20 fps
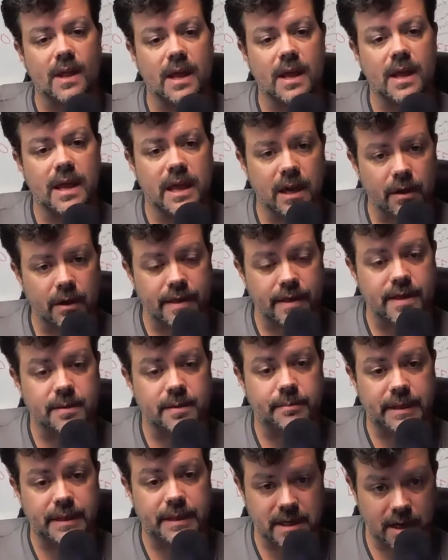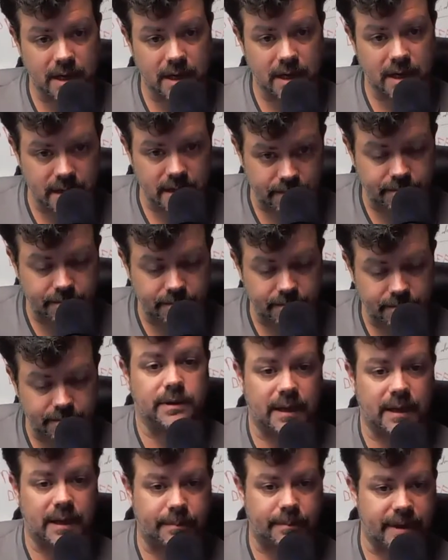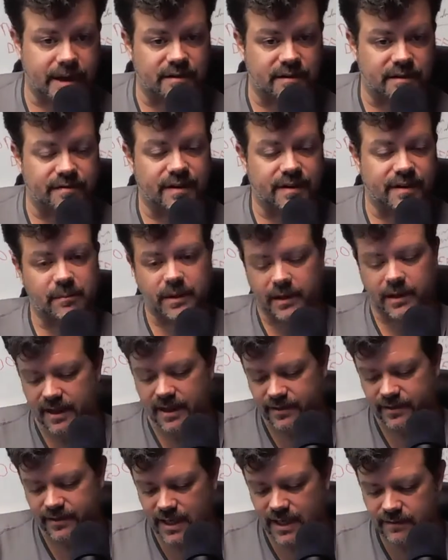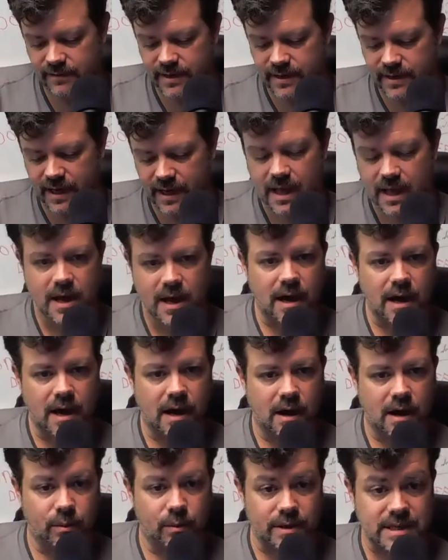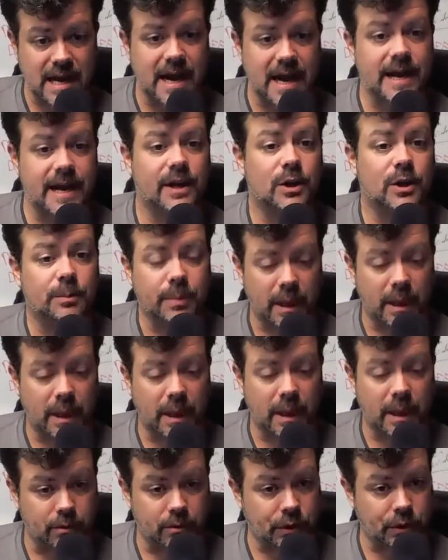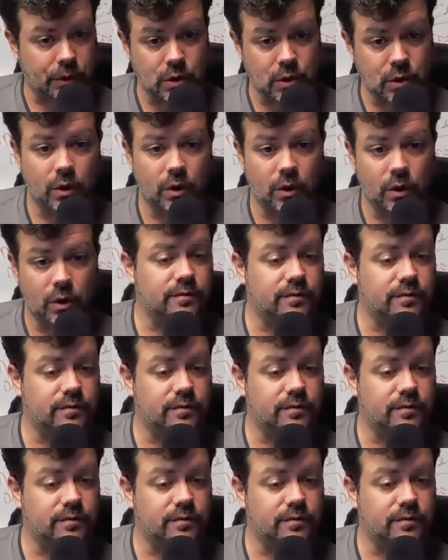you know, and then be done and be able to get back to family life in the evening. Retired people who don't want to work